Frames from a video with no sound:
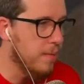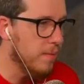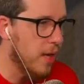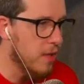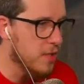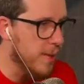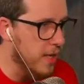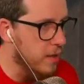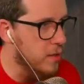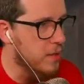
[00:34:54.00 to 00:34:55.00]
I also made
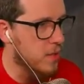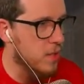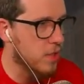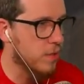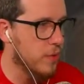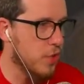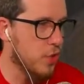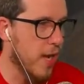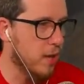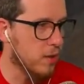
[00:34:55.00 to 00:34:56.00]
another decision for this
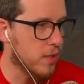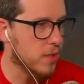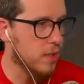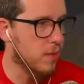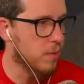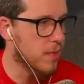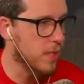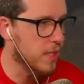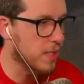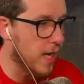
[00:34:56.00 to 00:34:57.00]
channel because it
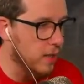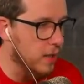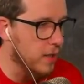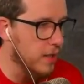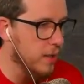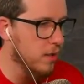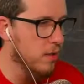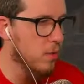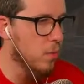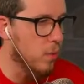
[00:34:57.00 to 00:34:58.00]
wasn't exactly
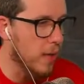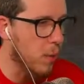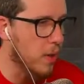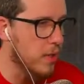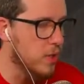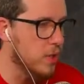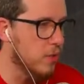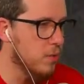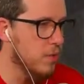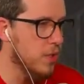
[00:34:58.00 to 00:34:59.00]
clear what I wanted to
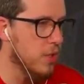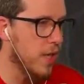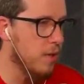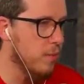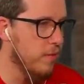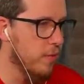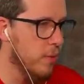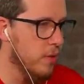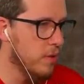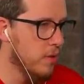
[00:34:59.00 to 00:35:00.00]
do with this channel moving
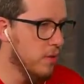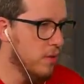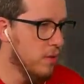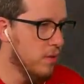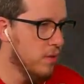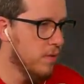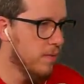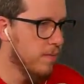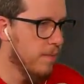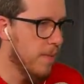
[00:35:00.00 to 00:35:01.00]
forward.
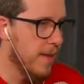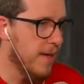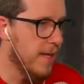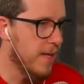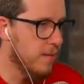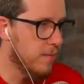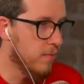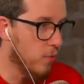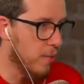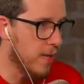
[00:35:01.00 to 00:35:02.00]

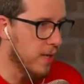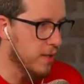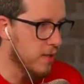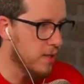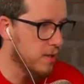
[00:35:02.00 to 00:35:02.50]
for me at least.